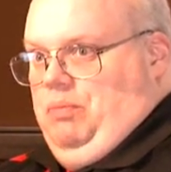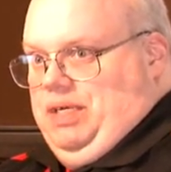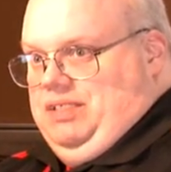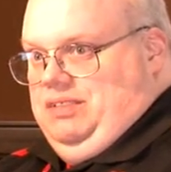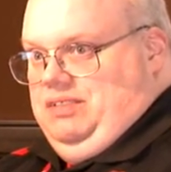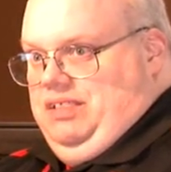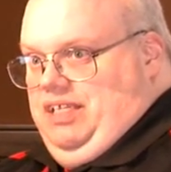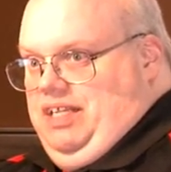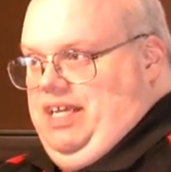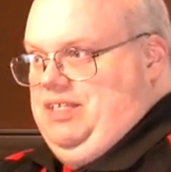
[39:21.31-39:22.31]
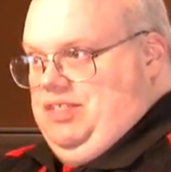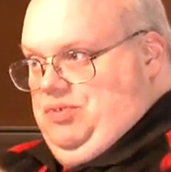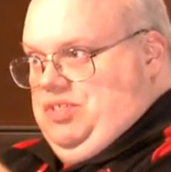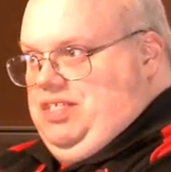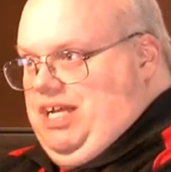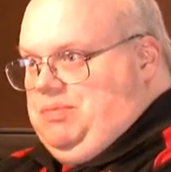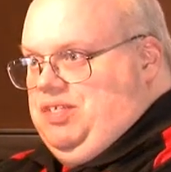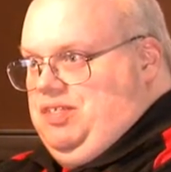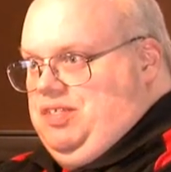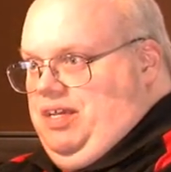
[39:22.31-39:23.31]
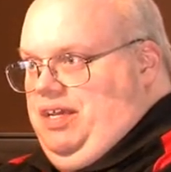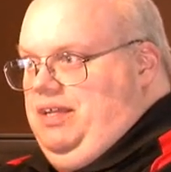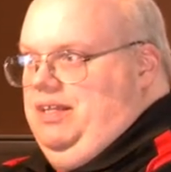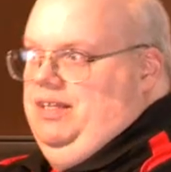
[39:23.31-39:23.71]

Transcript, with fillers: button, it has those steps to say,